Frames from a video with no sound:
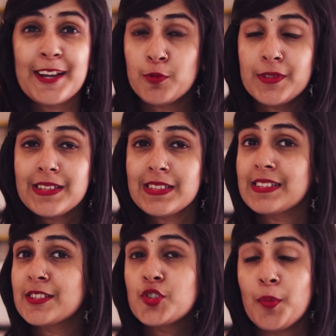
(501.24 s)
I do think
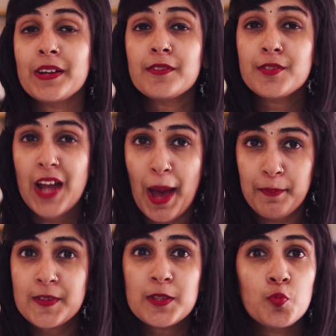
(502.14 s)
that the stomach
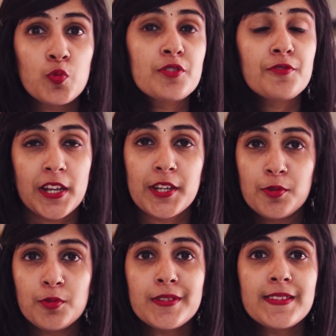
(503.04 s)
cramps would
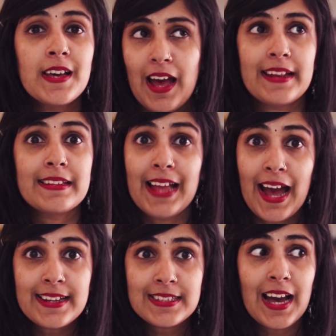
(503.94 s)
reduce, and
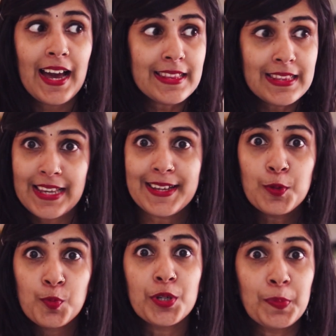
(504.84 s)
that I
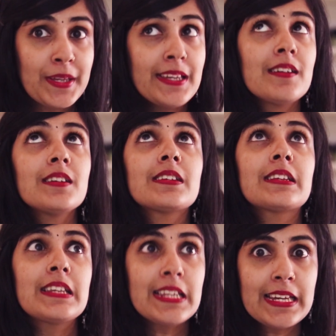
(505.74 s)
think would be
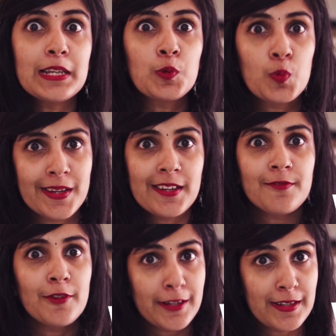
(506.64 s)
a real
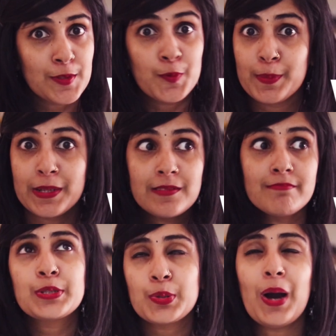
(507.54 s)
win for us
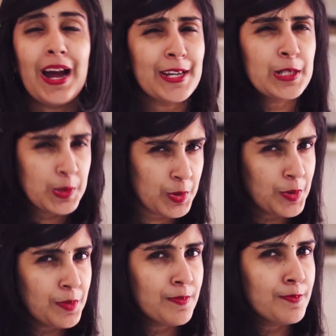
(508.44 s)
women. So I
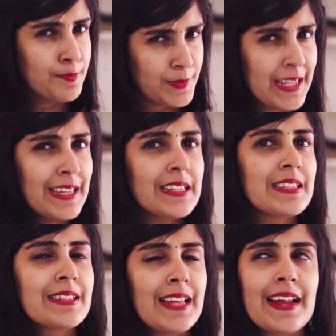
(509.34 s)
do
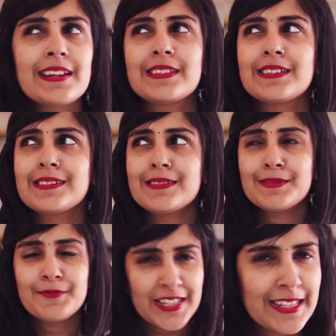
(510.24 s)
think that
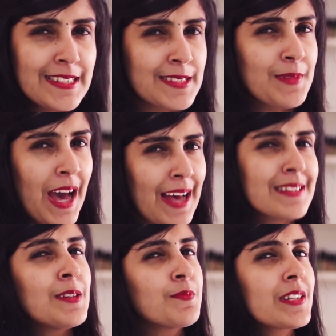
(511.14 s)
veganism
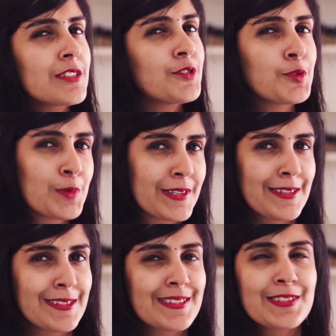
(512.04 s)
has something to do with
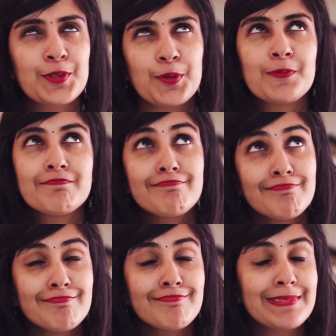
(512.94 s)
this. So
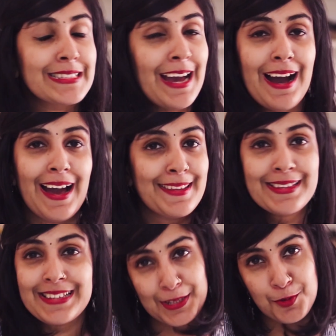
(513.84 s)
yeah, I
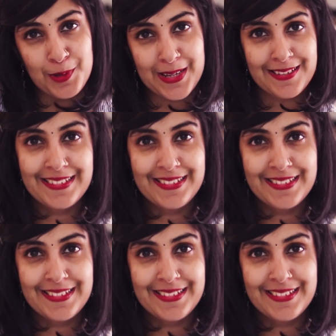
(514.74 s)
think that's a win.